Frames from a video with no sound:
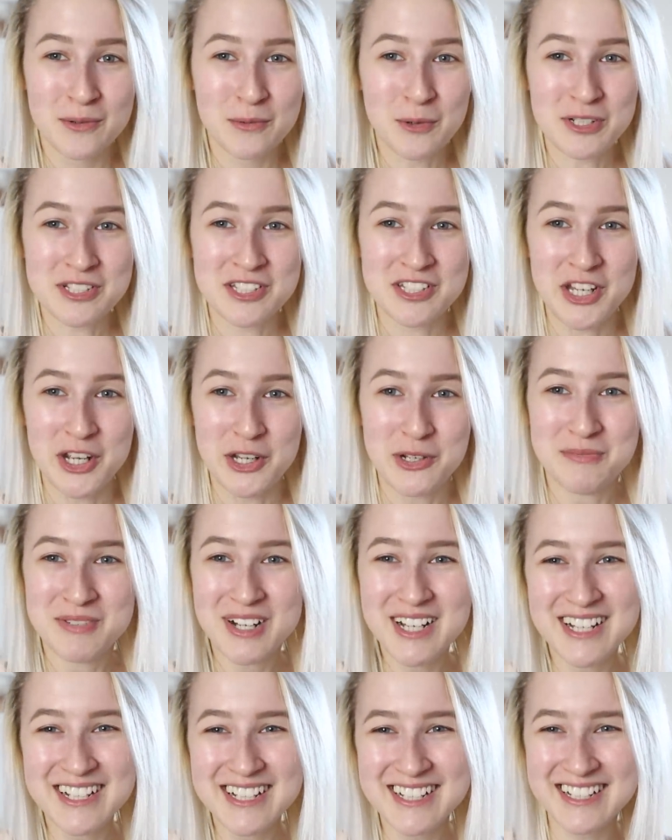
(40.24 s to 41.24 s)
what's new?
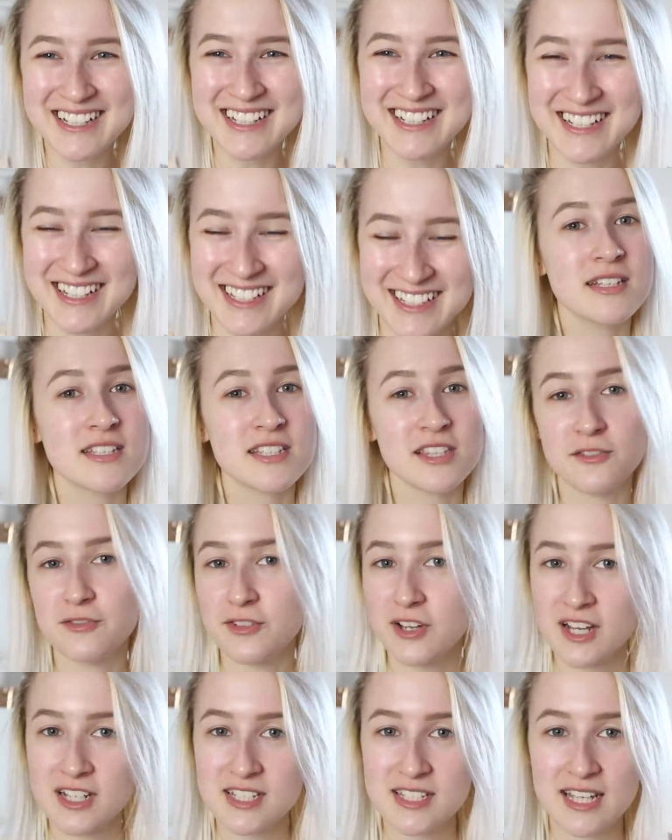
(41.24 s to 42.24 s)
So the
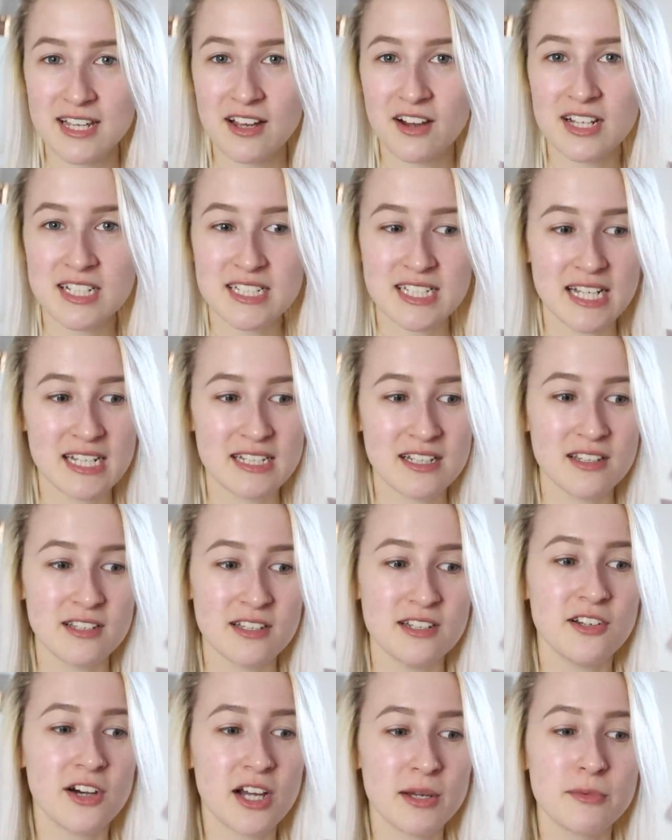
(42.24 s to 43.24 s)
first thing I did
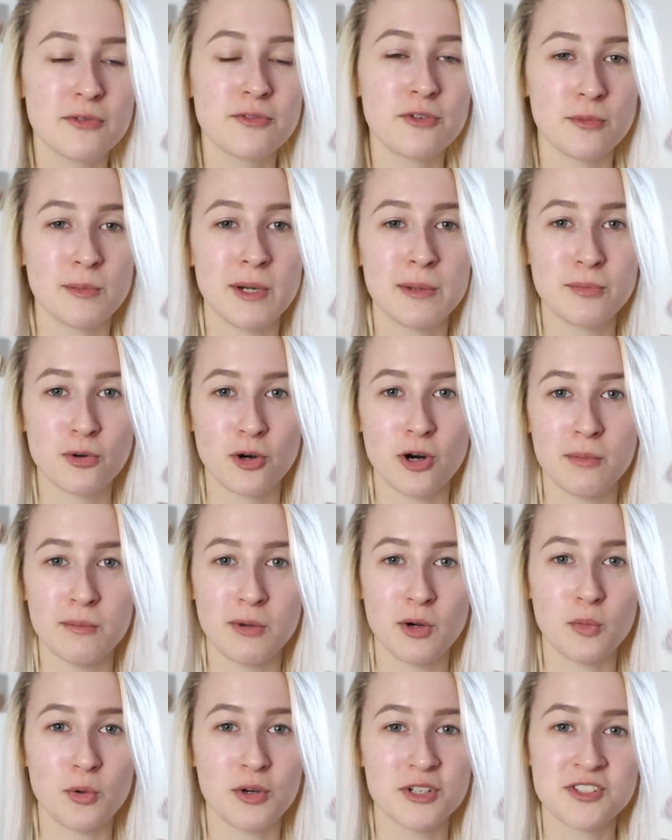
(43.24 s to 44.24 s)
the night before my
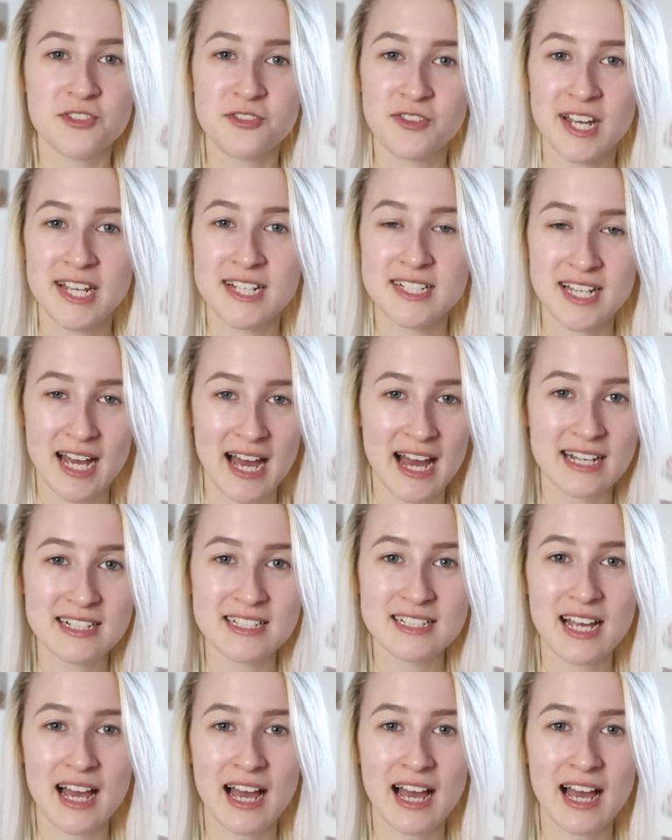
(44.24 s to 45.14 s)
prom was fake tanned,